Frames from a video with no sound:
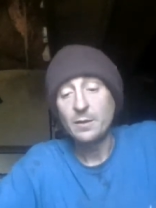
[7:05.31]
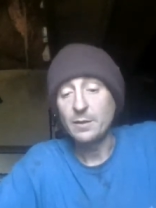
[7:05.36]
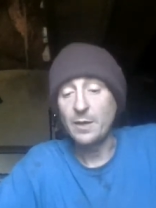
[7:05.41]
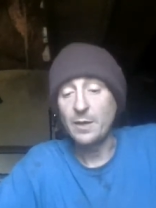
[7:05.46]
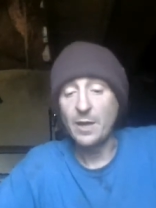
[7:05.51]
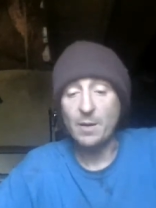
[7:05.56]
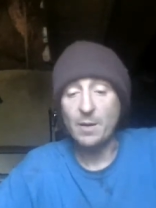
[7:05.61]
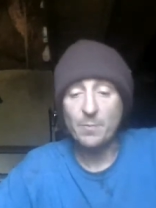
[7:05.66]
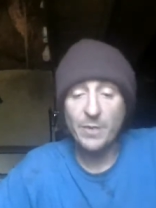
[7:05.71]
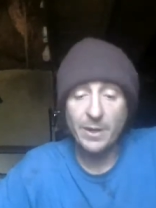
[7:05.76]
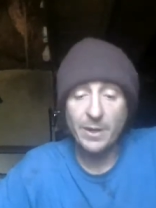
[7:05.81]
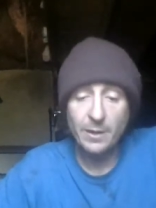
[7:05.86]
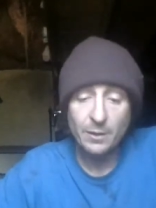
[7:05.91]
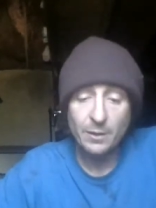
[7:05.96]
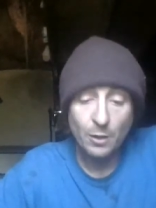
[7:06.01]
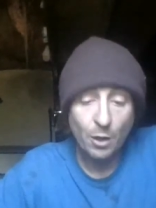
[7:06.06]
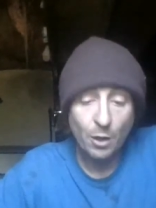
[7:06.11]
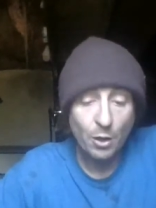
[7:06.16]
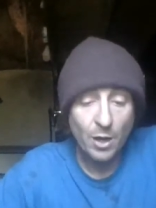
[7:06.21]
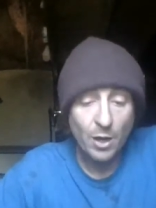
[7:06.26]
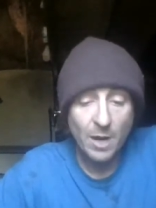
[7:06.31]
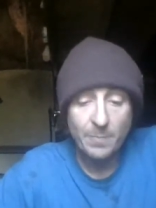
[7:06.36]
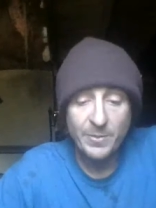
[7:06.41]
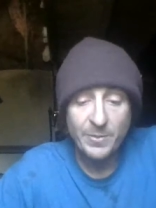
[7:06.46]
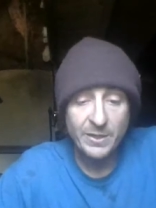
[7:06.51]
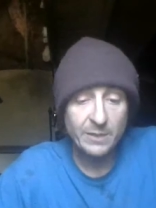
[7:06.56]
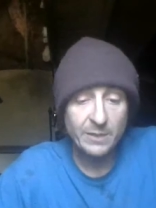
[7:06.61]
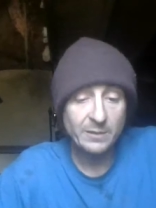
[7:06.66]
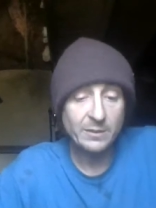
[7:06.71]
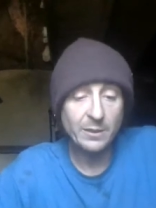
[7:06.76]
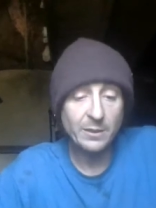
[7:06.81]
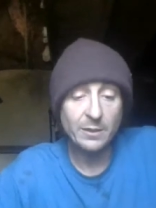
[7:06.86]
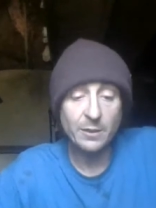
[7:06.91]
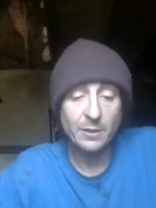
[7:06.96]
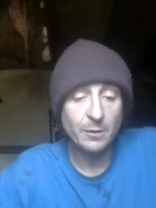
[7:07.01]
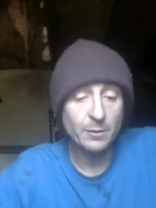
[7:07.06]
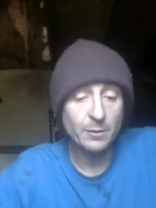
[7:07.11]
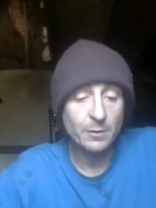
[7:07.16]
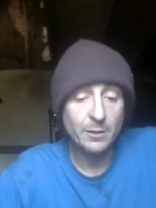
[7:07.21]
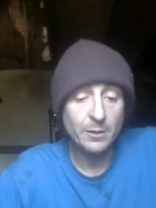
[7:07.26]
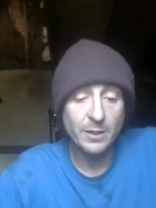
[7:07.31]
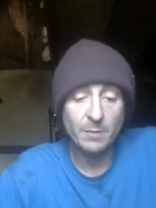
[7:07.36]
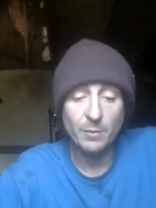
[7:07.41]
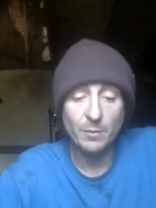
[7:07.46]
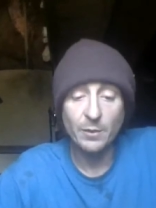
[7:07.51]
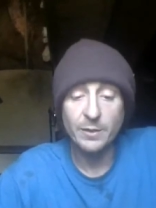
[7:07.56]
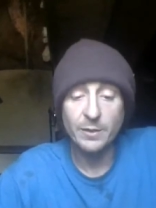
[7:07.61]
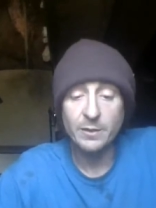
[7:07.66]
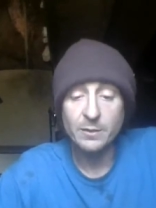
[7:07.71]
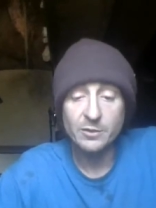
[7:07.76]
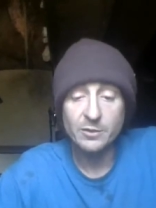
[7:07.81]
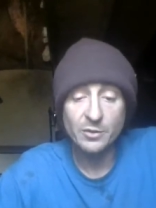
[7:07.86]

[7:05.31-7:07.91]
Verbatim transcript: Yeah, man. R.I.P. to uh, Emily.